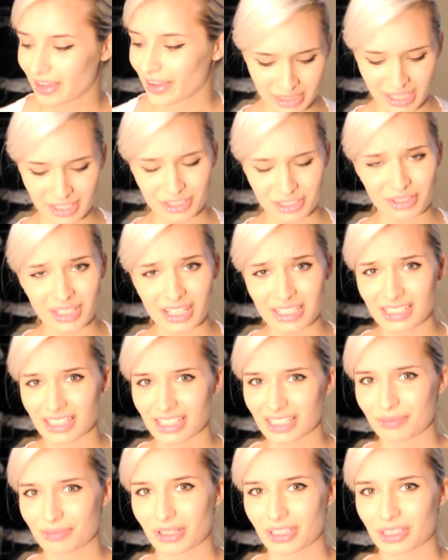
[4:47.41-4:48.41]
Yeah, so that's
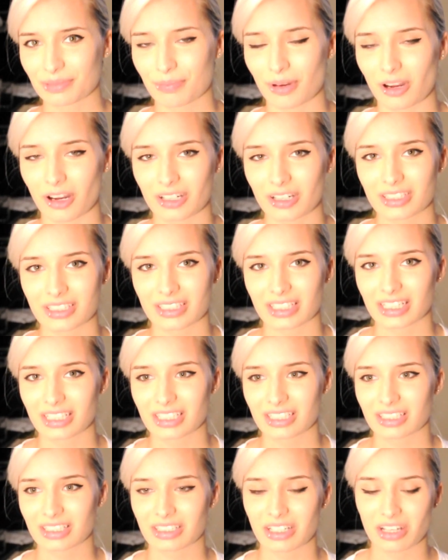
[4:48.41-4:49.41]
this month's box.
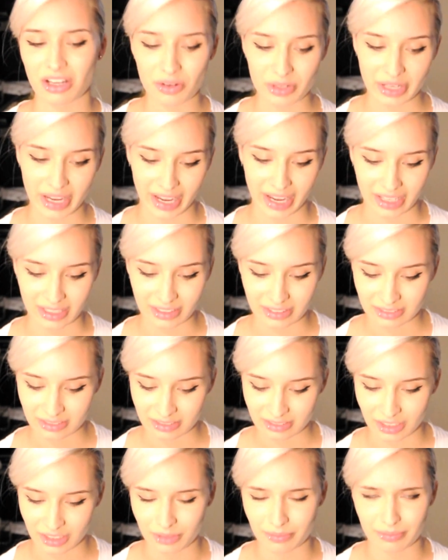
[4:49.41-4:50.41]
It's okay,
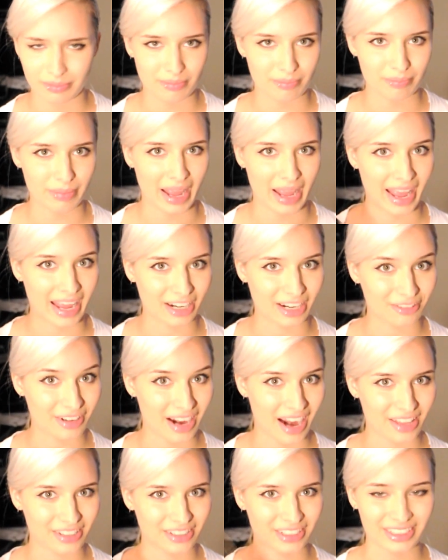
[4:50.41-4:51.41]
or bag
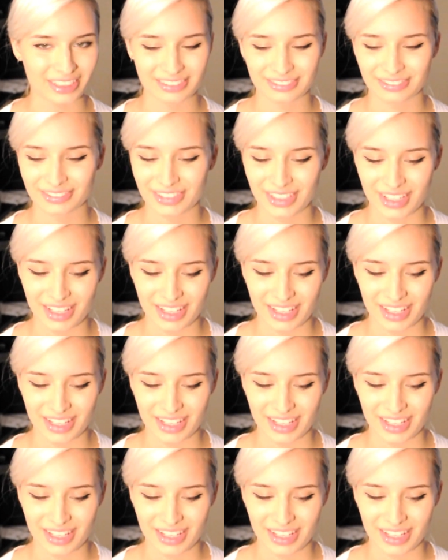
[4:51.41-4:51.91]
rather.